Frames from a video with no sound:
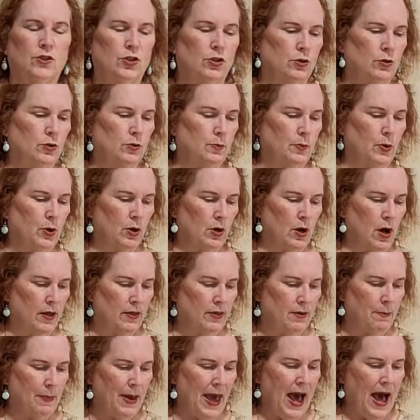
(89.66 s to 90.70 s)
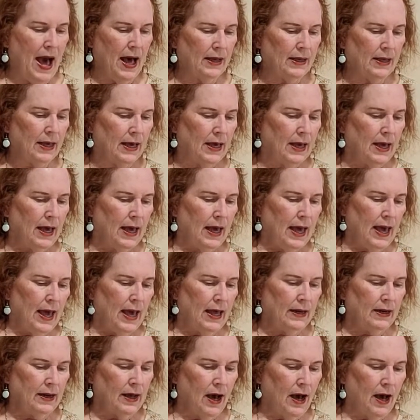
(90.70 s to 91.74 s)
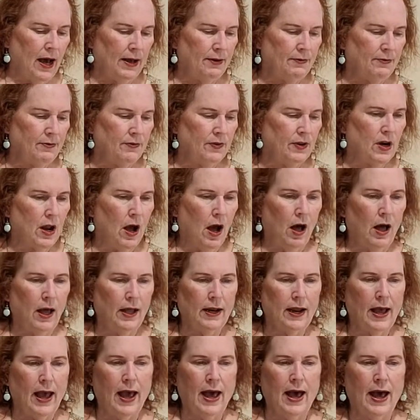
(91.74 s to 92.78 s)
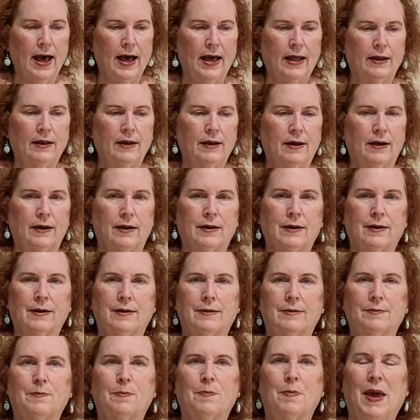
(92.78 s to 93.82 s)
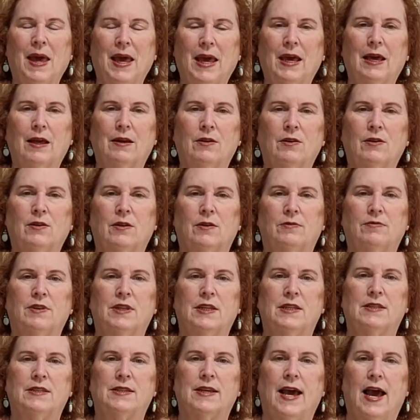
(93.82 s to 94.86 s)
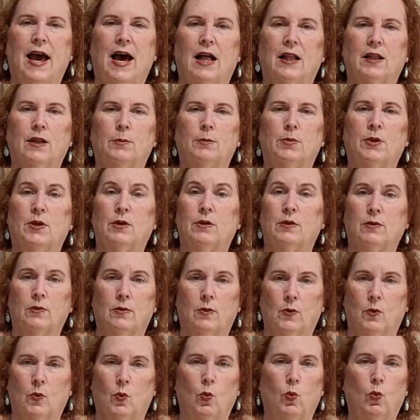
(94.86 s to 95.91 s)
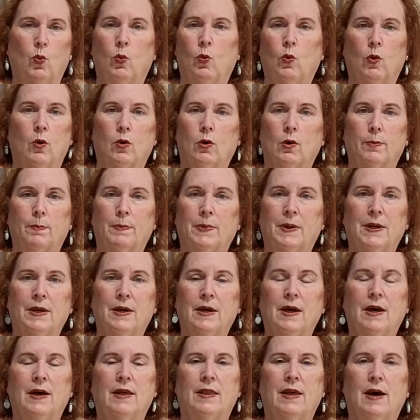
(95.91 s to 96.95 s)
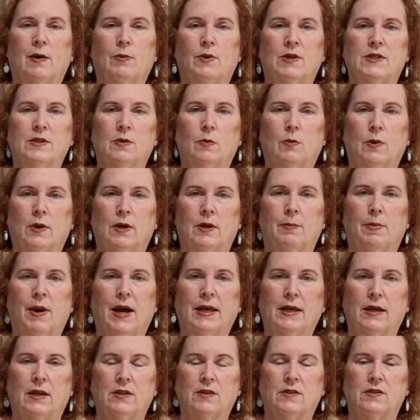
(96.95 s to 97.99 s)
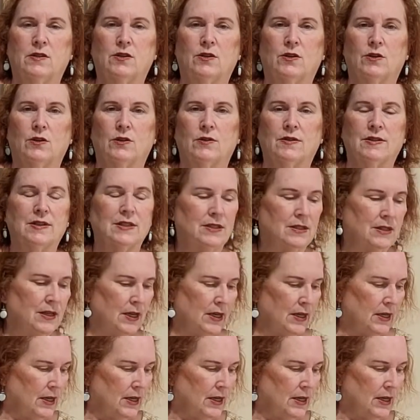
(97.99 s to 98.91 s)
to put on the back. And I've not had a panel of this caliber warp. That wasn't one of my concerns.